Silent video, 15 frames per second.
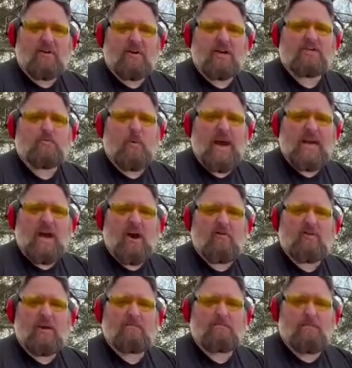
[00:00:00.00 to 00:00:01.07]
because we know
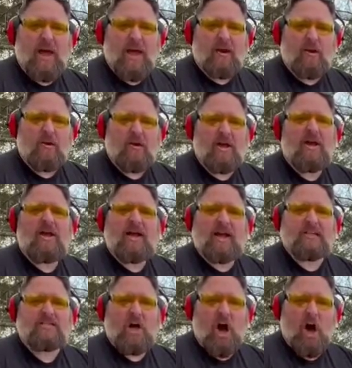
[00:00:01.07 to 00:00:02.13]
that bigger
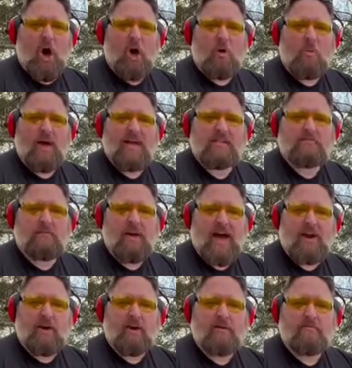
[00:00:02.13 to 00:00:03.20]
is always
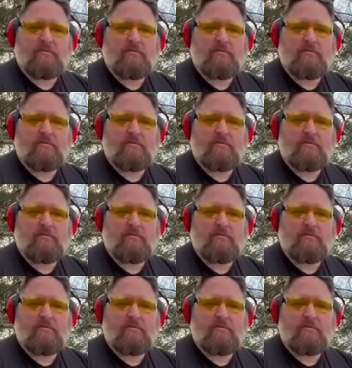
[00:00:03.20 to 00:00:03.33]
better.